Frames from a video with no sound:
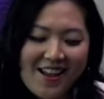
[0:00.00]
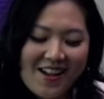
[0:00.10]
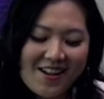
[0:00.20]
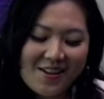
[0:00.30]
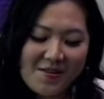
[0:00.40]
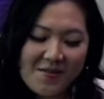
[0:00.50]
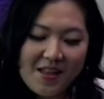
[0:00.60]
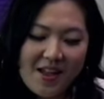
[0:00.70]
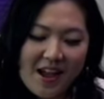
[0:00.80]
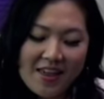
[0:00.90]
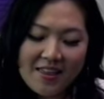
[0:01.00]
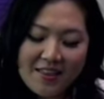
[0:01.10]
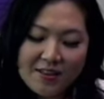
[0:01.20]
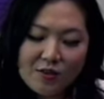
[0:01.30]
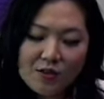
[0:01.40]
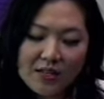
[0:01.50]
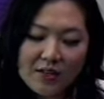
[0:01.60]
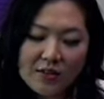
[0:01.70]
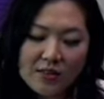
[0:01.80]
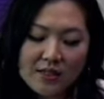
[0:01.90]
Um, I think this is really
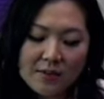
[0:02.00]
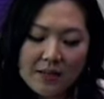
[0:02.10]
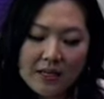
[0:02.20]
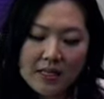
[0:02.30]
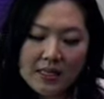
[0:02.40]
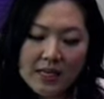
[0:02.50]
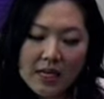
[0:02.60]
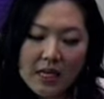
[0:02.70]
interesting because